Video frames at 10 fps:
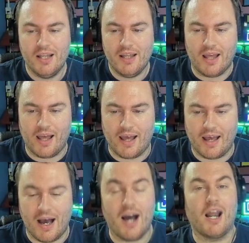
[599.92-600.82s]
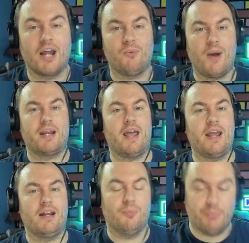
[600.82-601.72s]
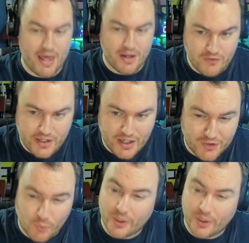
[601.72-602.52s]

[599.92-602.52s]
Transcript: I like Raticate competitively. I don't really